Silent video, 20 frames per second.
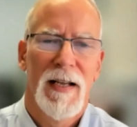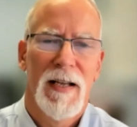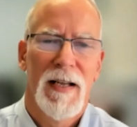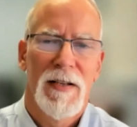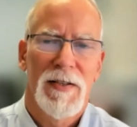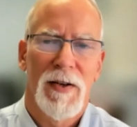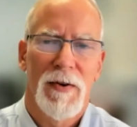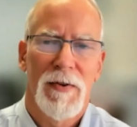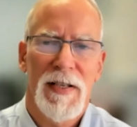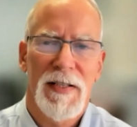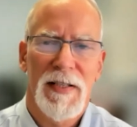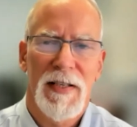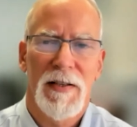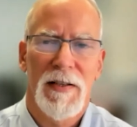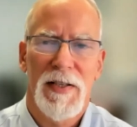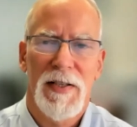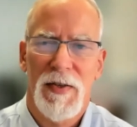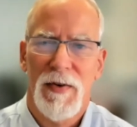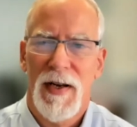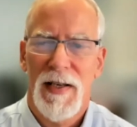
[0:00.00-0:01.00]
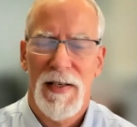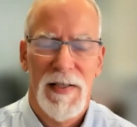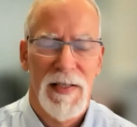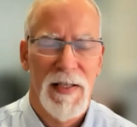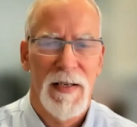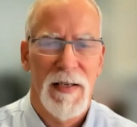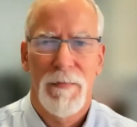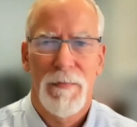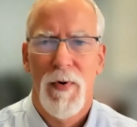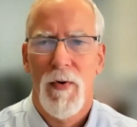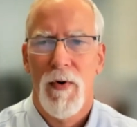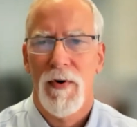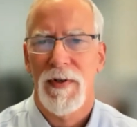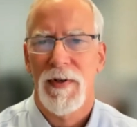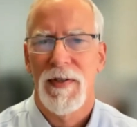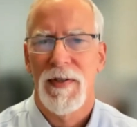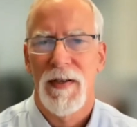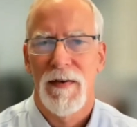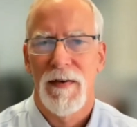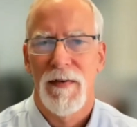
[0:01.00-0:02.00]
So this illustrates the
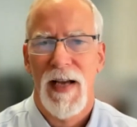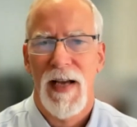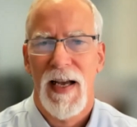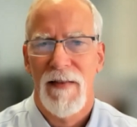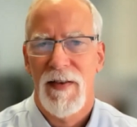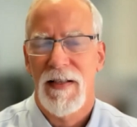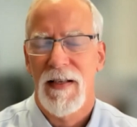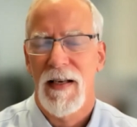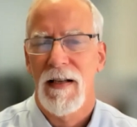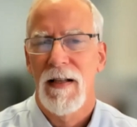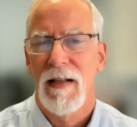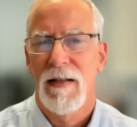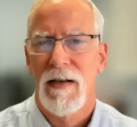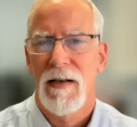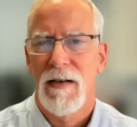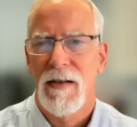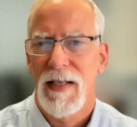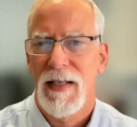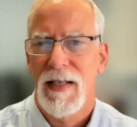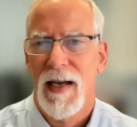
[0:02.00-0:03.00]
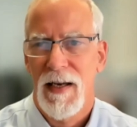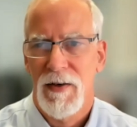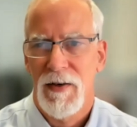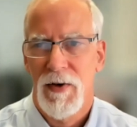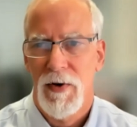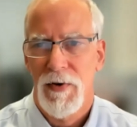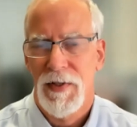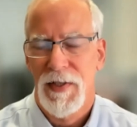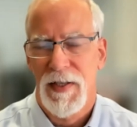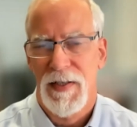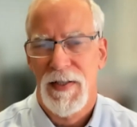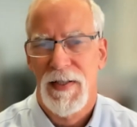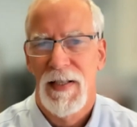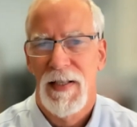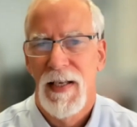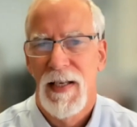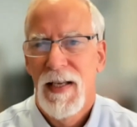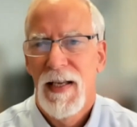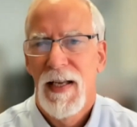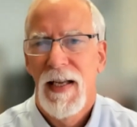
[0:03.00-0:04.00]
importance of having a clear
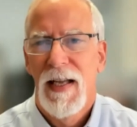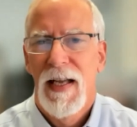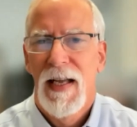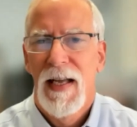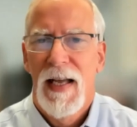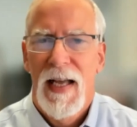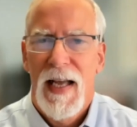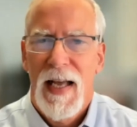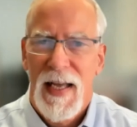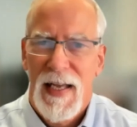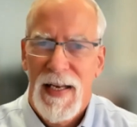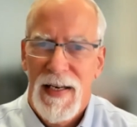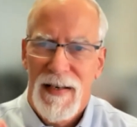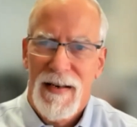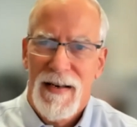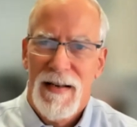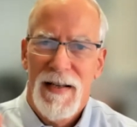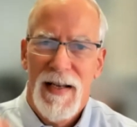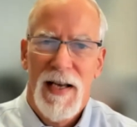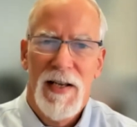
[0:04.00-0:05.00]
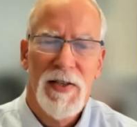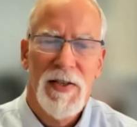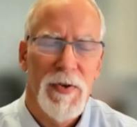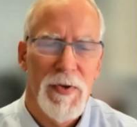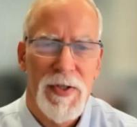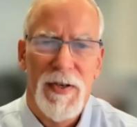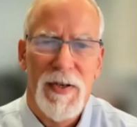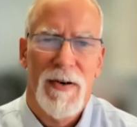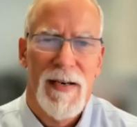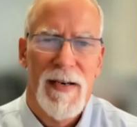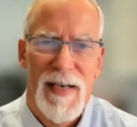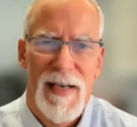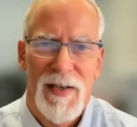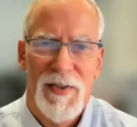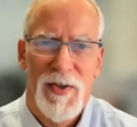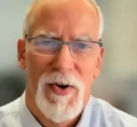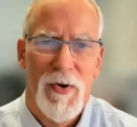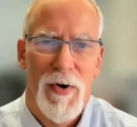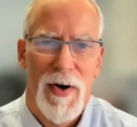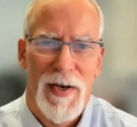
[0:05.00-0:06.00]
diagnosis. And yes, you started
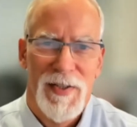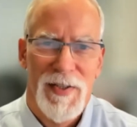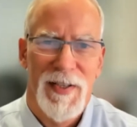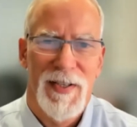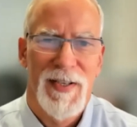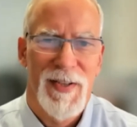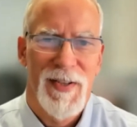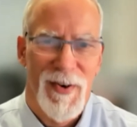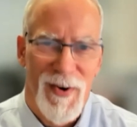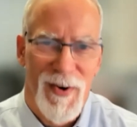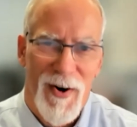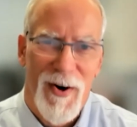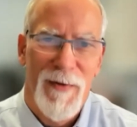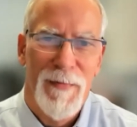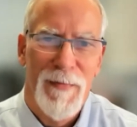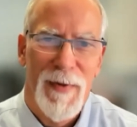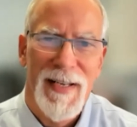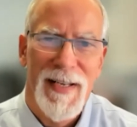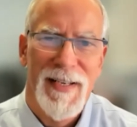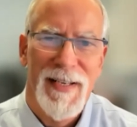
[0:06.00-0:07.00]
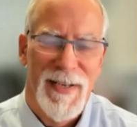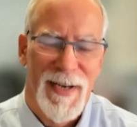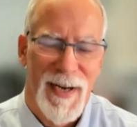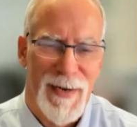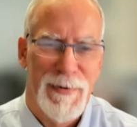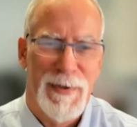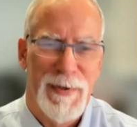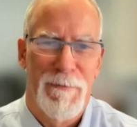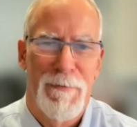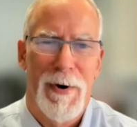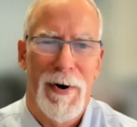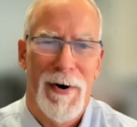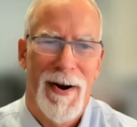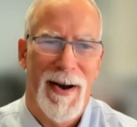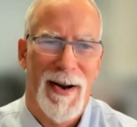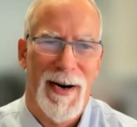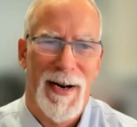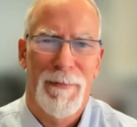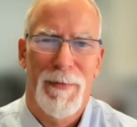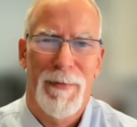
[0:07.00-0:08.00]
out your questions. There are many types of
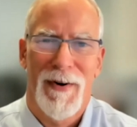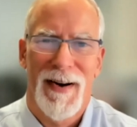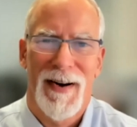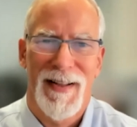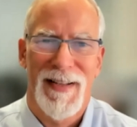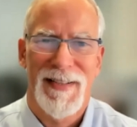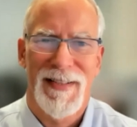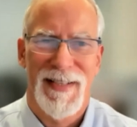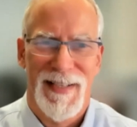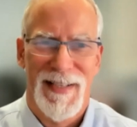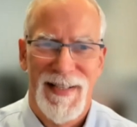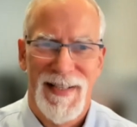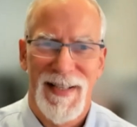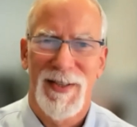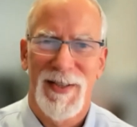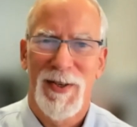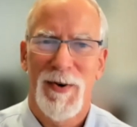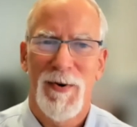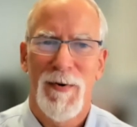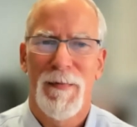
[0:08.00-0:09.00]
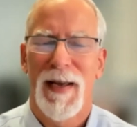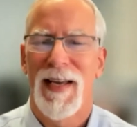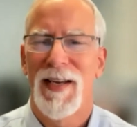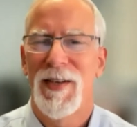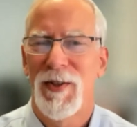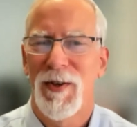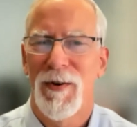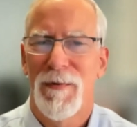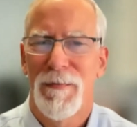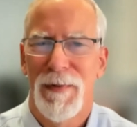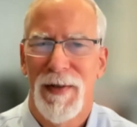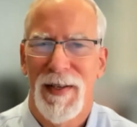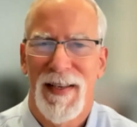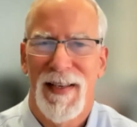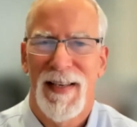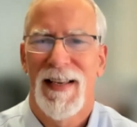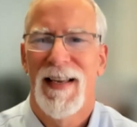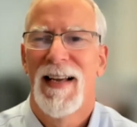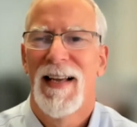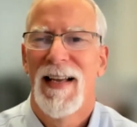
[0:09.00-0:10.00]
periodic paralysis, the two major
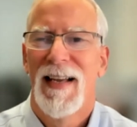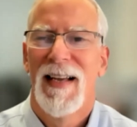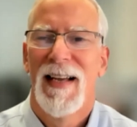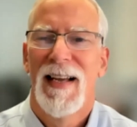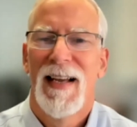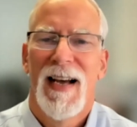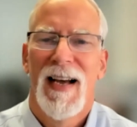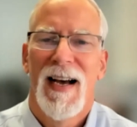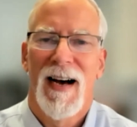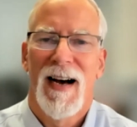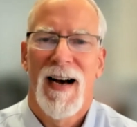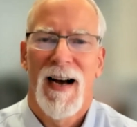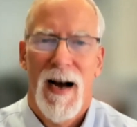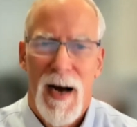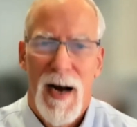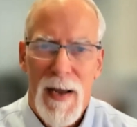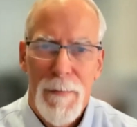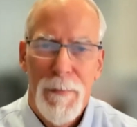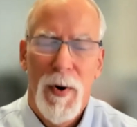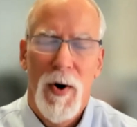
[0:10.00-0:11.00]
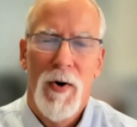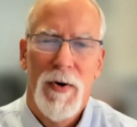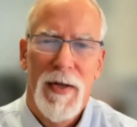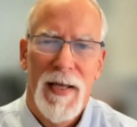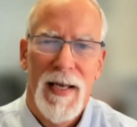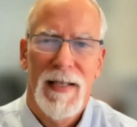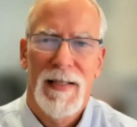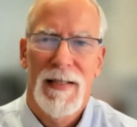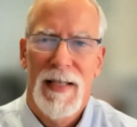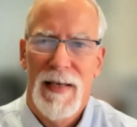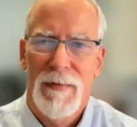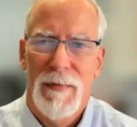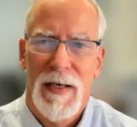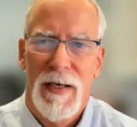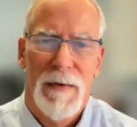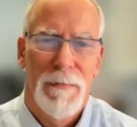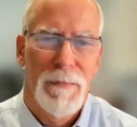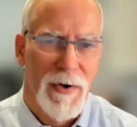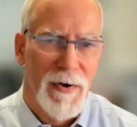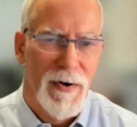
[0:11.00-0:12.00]
being uh, hypokalemic
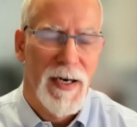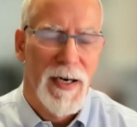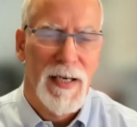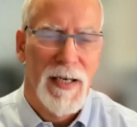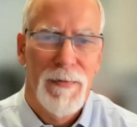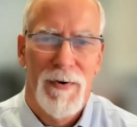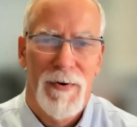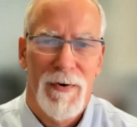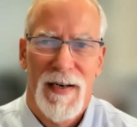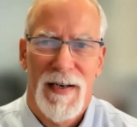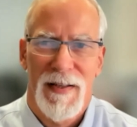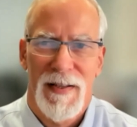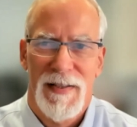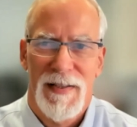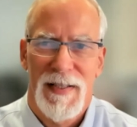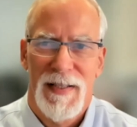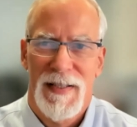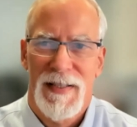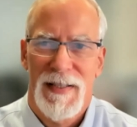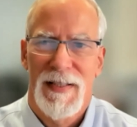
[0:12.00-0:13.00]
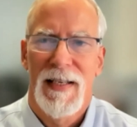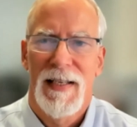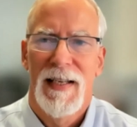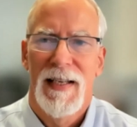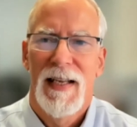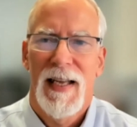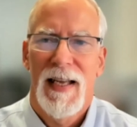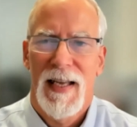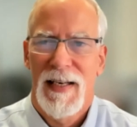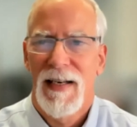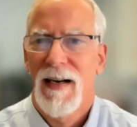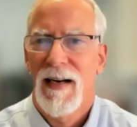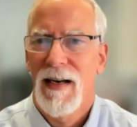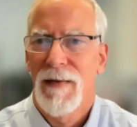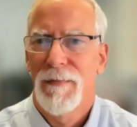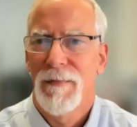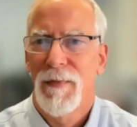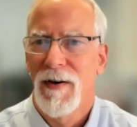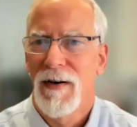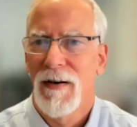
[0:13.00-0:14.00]
periodic paralysis and
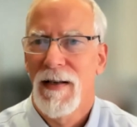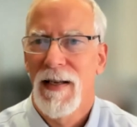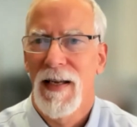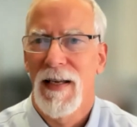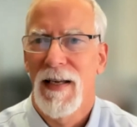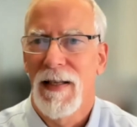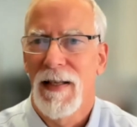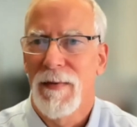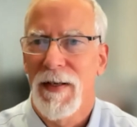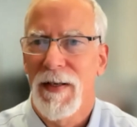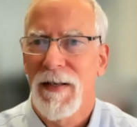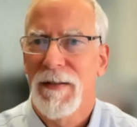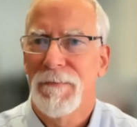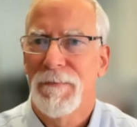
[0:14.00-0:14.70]
hyperkalemic.